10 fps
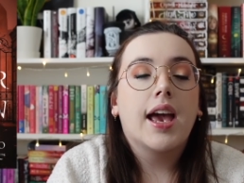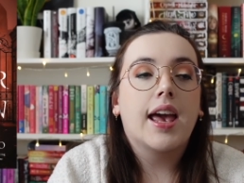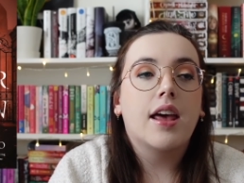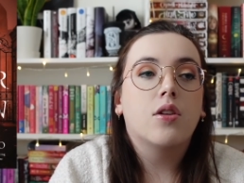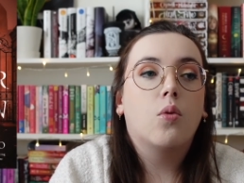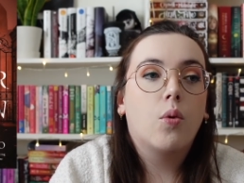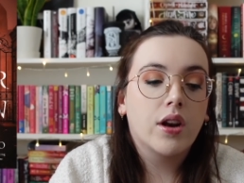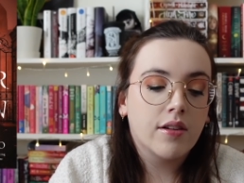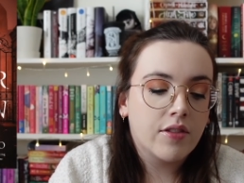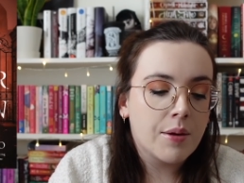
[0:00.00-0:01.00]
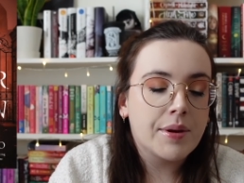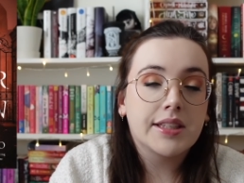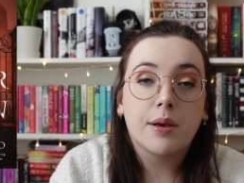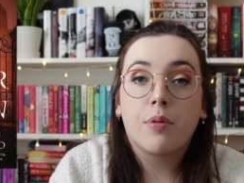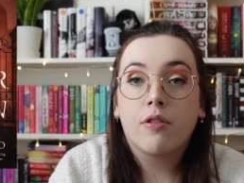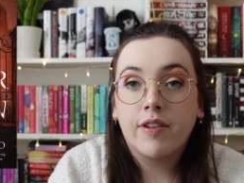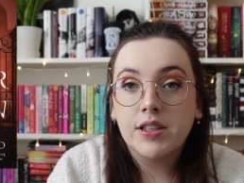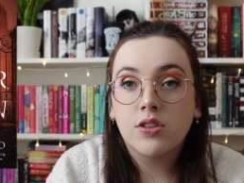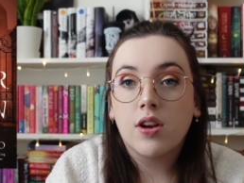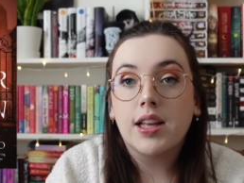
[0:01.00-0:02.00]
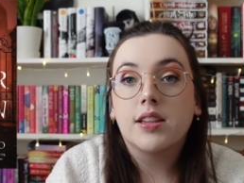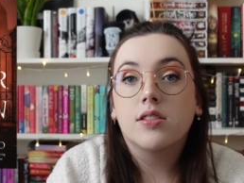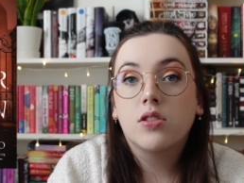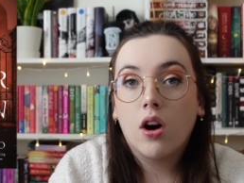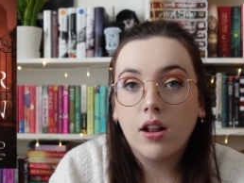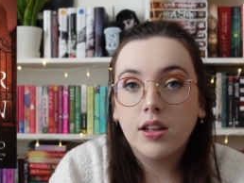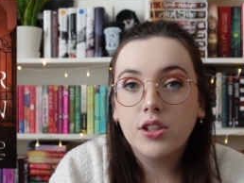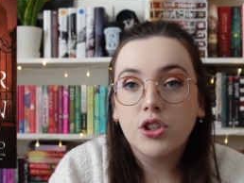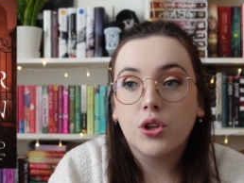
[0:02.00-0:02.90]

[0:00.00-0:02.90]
and one of them is a professor at this college